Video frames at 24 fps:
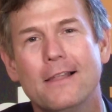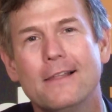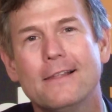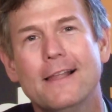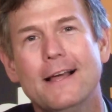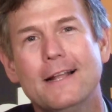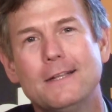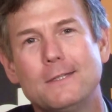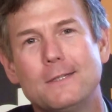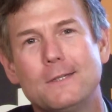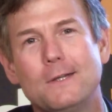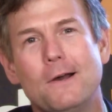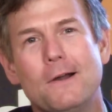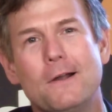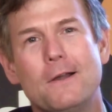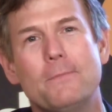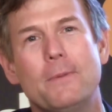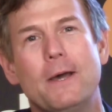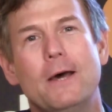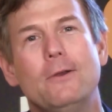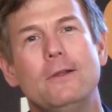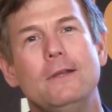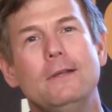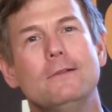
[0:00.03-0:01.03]
Let's talk
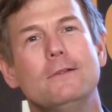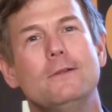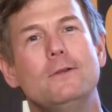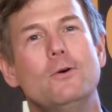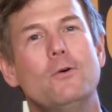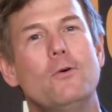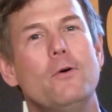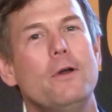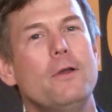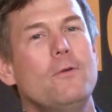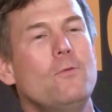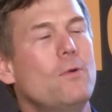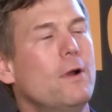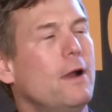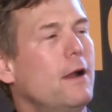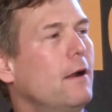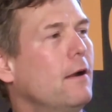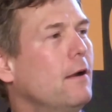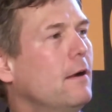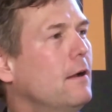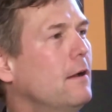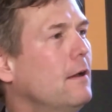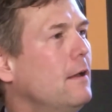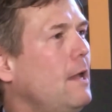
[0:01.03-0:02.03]
about Illinois,
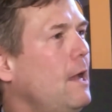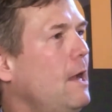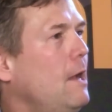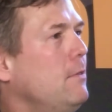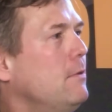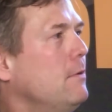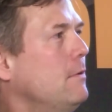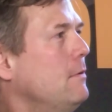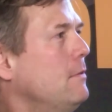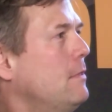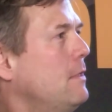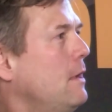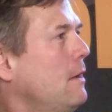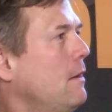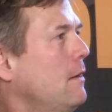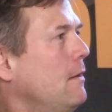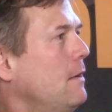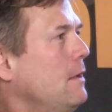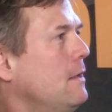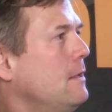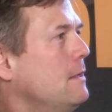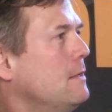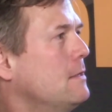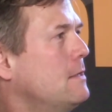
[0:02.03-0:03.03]
where uh, Heather, there
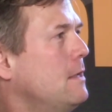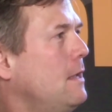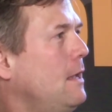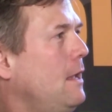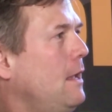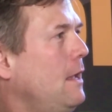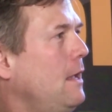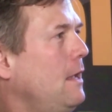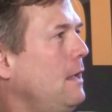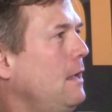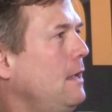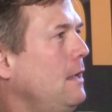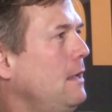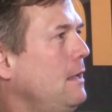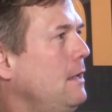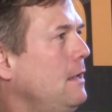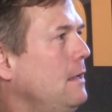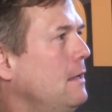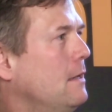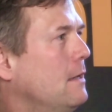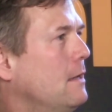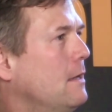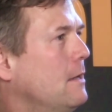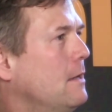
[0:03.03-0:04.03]
is
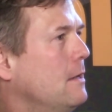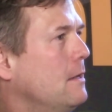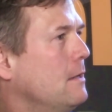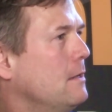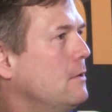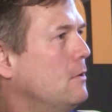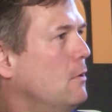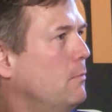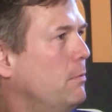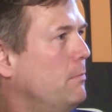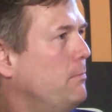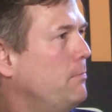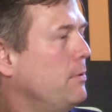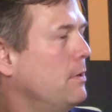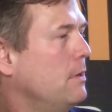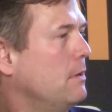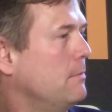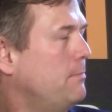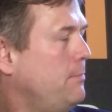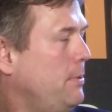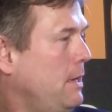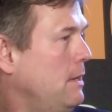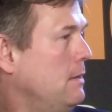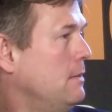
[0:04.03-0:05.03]
a uh, group of,
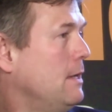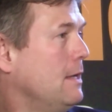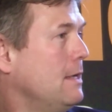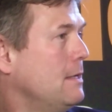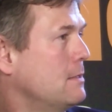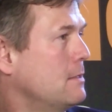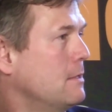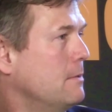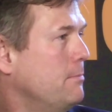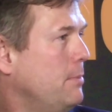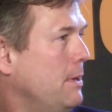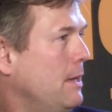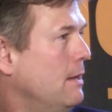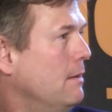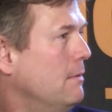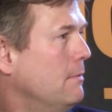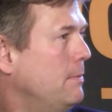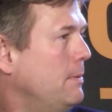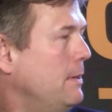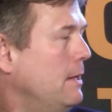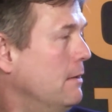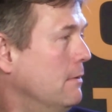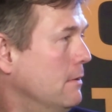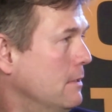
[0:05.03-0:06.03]
uh, pa- I guess, a
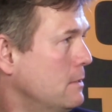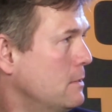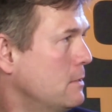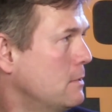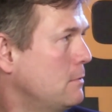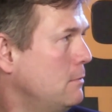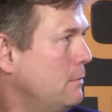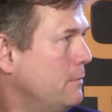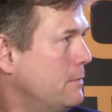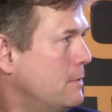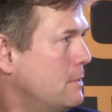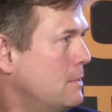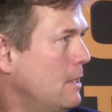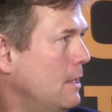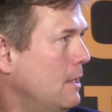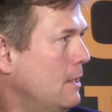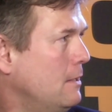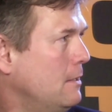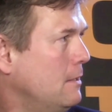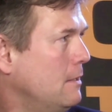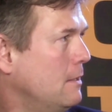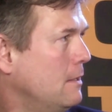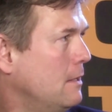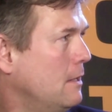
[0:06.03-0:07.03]
parents who've
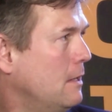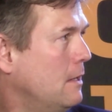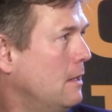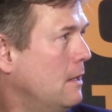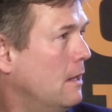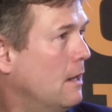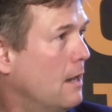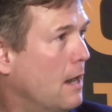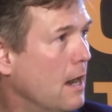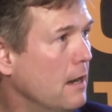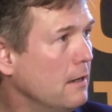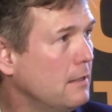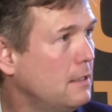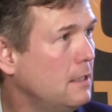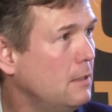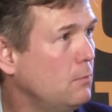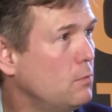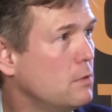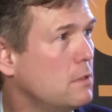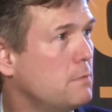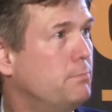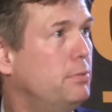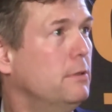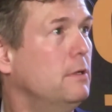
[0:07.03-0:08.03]
said, our kid
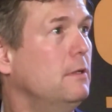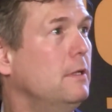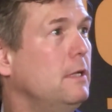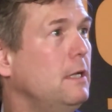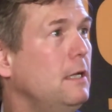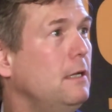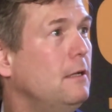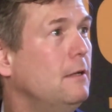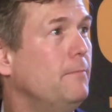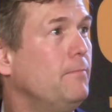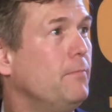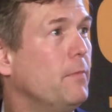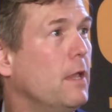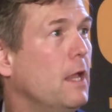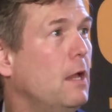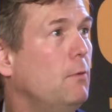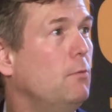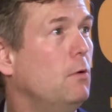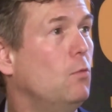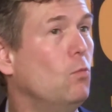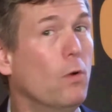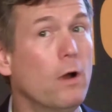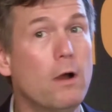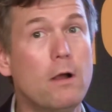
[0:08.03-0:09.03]
was bullied, and
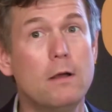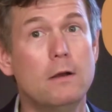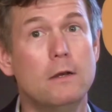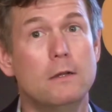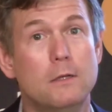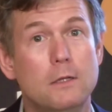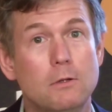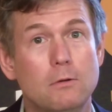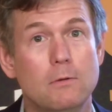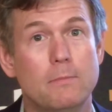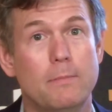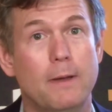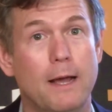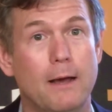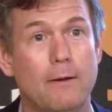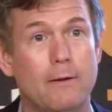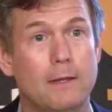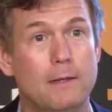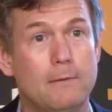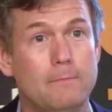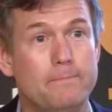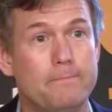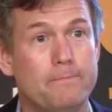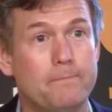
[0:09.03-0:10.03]
what we're going to do about
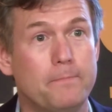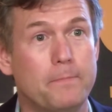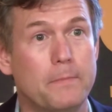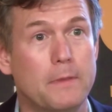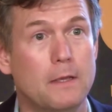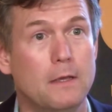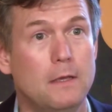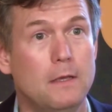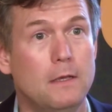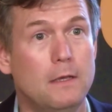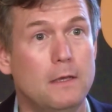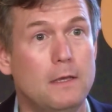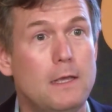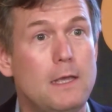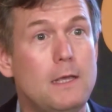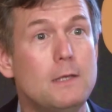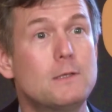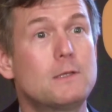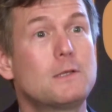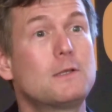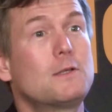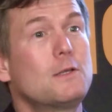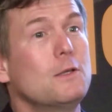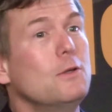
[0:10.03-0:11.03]
it
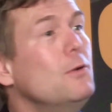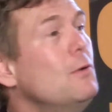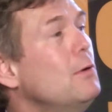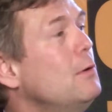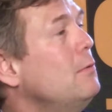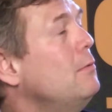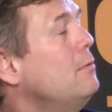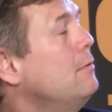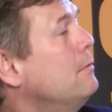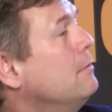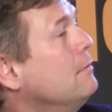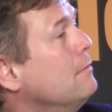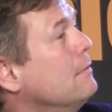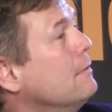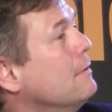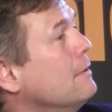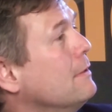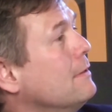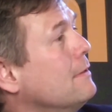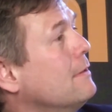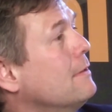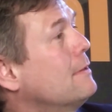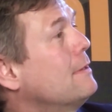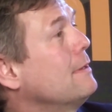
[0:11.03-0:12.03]
is sue
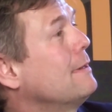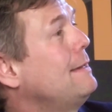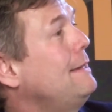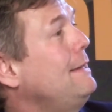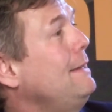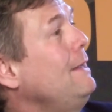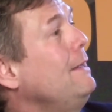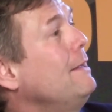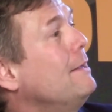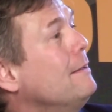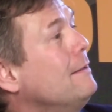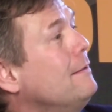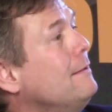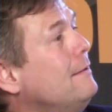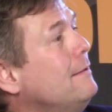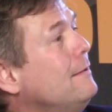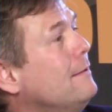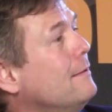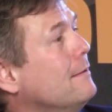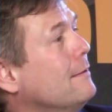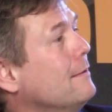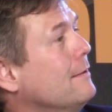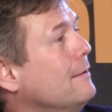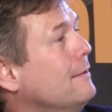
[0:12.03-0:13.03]
the kid
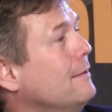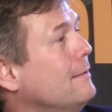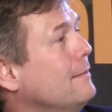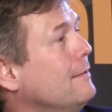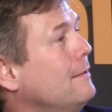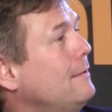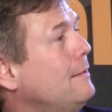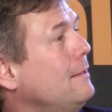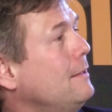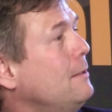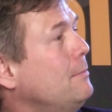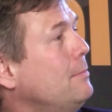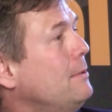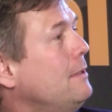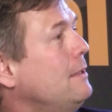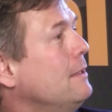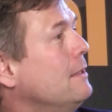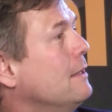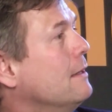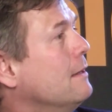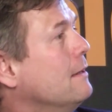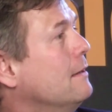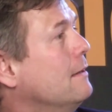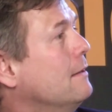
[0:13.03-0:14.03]
that did the
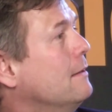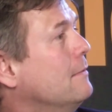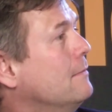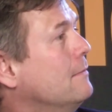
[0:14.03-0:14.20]
bullying.